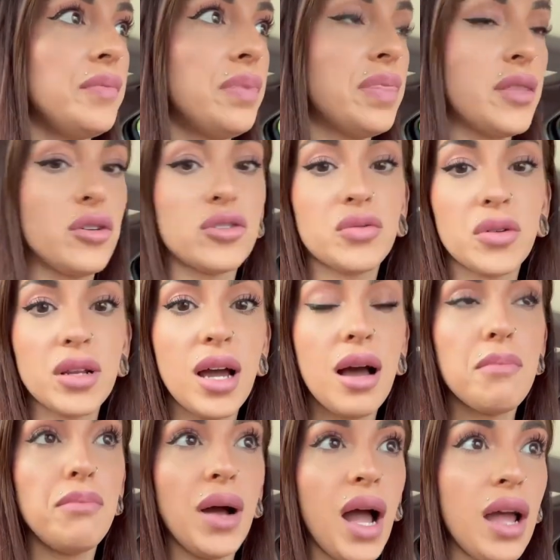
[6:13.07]
Those were
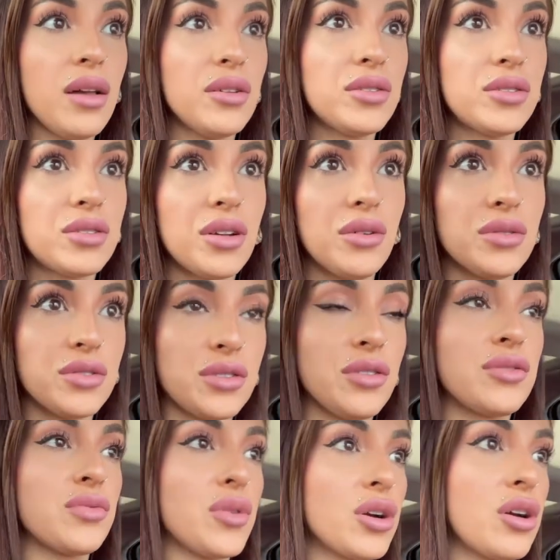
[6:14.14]
not bile stones,
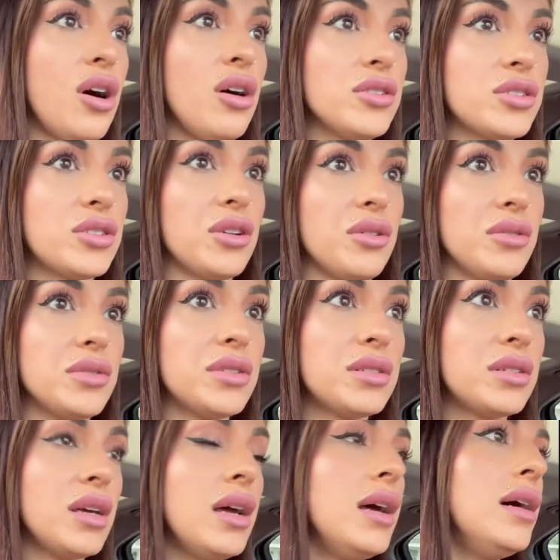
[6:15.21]
those were
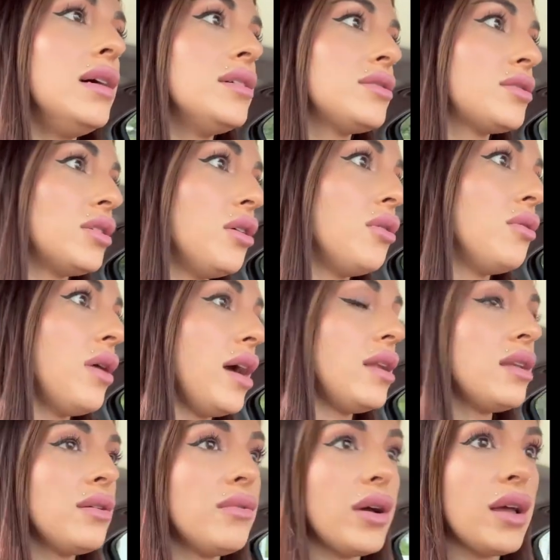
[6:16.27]
gallstones. So,
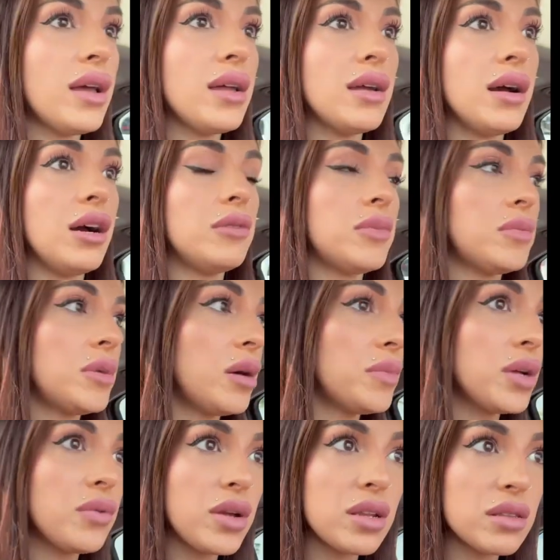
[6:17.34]
anyway, um, I'm on
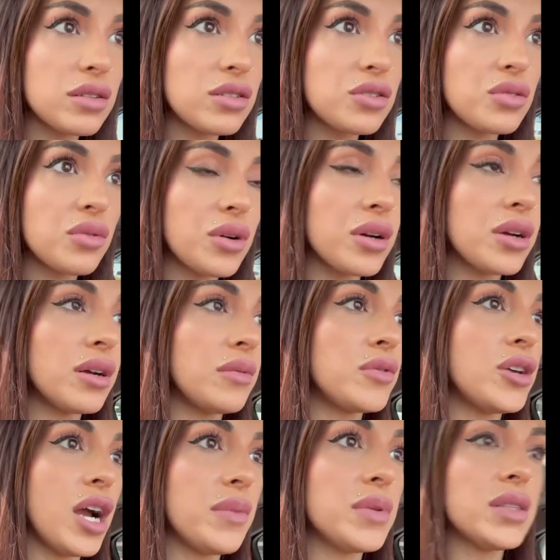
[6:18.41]
my way to the store. I'm
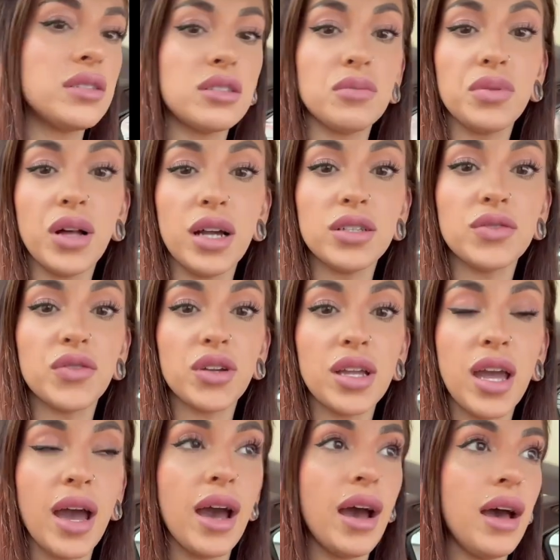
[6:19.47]
grabbing the supplies for
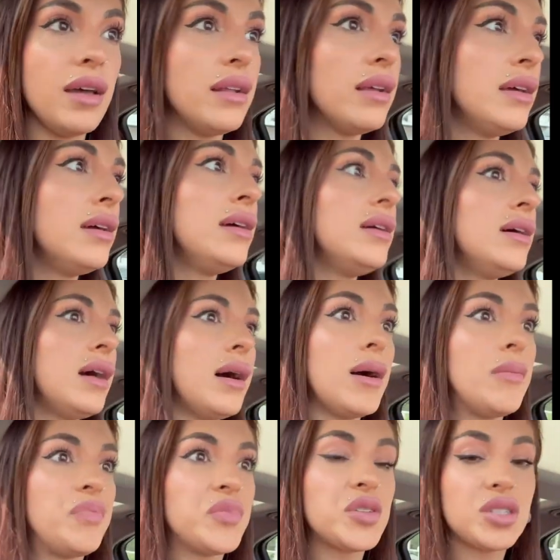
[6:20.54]
Kat.
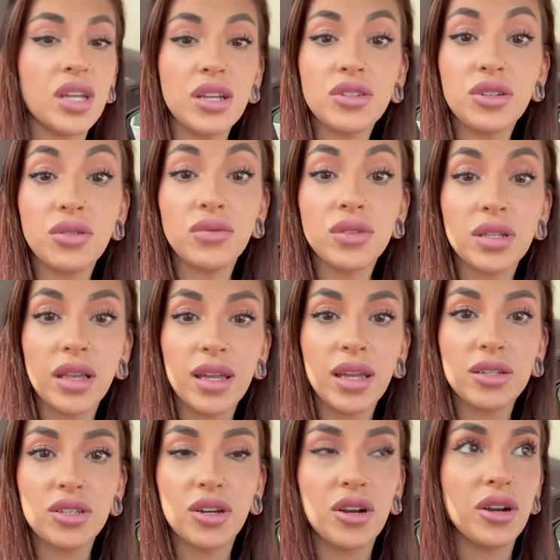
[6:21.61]
Um, stay tuned till I
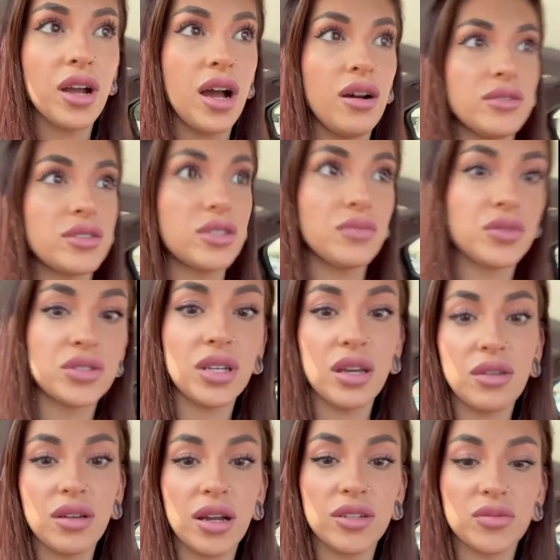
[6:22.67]
get to her house and we'll tell
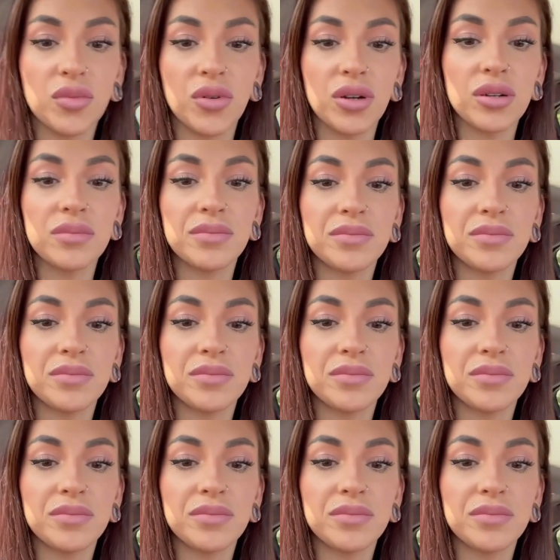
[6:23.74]
you guys more.